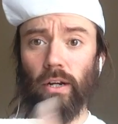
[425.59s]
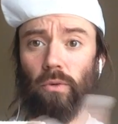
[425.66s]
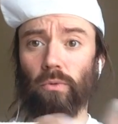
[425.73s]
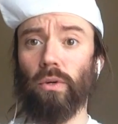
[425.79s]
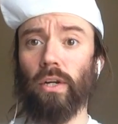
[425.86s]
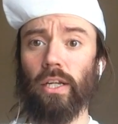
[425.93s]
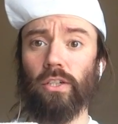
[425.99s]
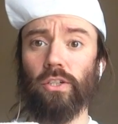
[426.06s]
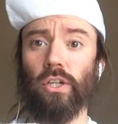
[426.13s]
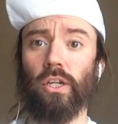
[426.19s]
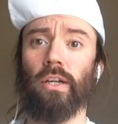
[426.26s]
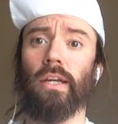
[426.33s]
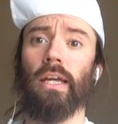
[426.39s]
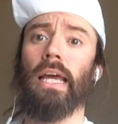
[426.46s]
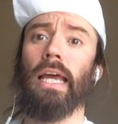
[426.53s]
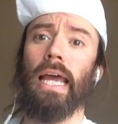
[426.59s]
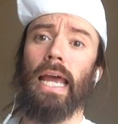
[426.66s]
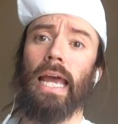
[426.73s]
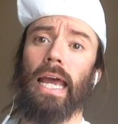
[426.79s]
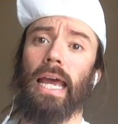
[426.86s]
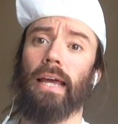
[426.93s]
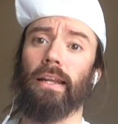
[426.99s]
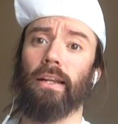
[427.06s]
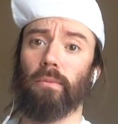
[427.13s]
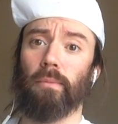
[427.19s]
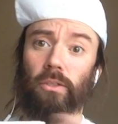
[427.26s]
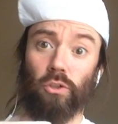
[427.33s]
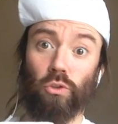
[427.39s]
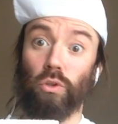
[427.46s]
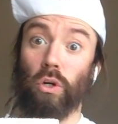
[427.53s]
a ridge and it'll be
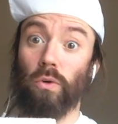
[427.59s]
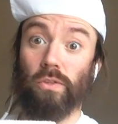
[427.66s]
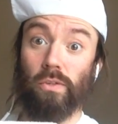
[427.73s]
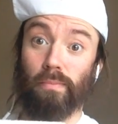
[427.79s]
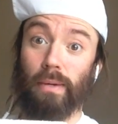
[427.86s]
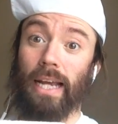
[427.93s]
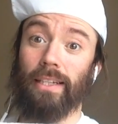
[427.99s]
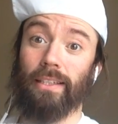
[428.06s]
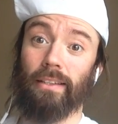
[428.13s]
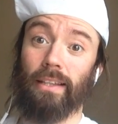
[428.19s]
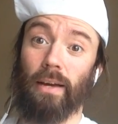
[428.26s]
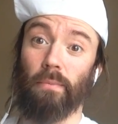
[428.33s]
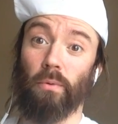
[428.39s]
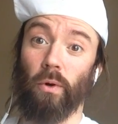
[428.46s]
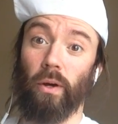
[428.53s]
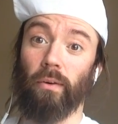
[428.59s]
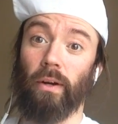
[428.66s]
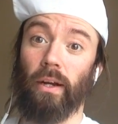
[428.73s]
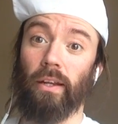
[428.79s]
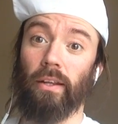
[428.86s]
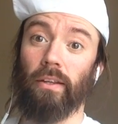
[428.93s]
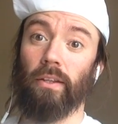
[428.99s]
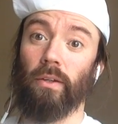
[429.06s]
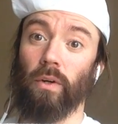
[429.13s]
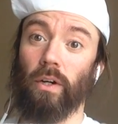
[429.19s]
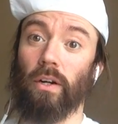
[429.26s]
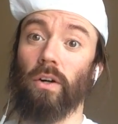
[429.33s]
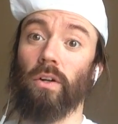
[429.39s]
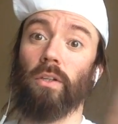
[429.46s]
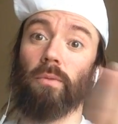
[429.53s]
two coats of paint at that point, right? You want
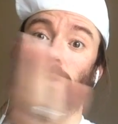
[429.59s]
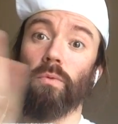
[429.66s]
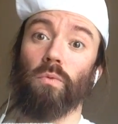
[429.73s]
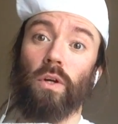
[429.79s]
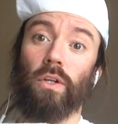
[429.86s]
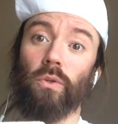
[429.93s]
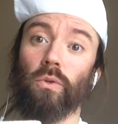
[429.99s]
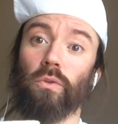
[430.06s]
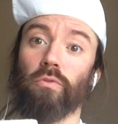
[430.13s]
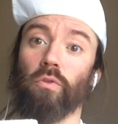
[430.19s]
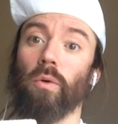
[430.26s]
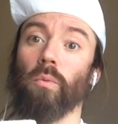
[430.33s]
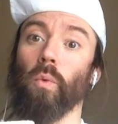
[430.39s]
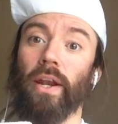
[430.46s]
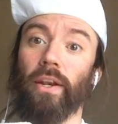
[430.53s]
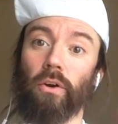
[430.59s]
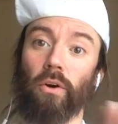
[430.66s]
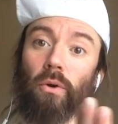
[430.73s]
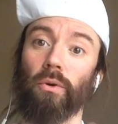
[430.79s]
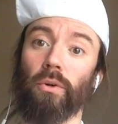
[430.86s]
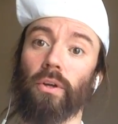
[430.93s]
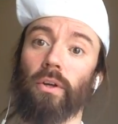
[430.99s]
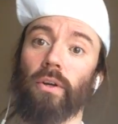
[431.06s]
it all to be one uniform wet coat.